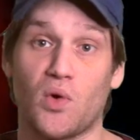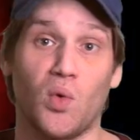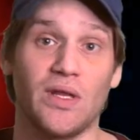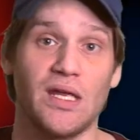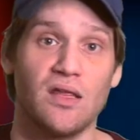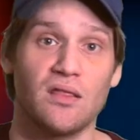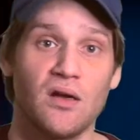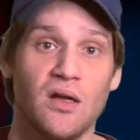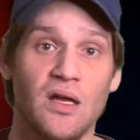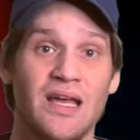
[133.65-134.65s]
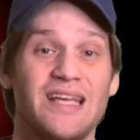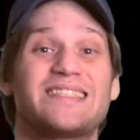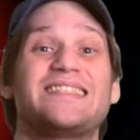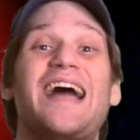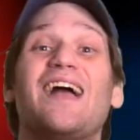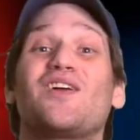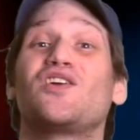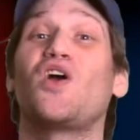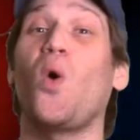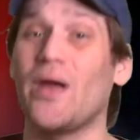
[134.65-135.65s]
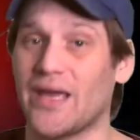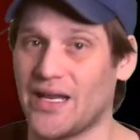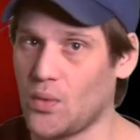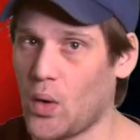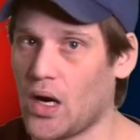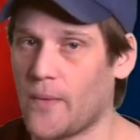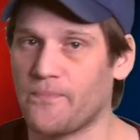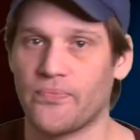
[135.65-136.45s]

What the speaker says: only Ether is not going anywhere.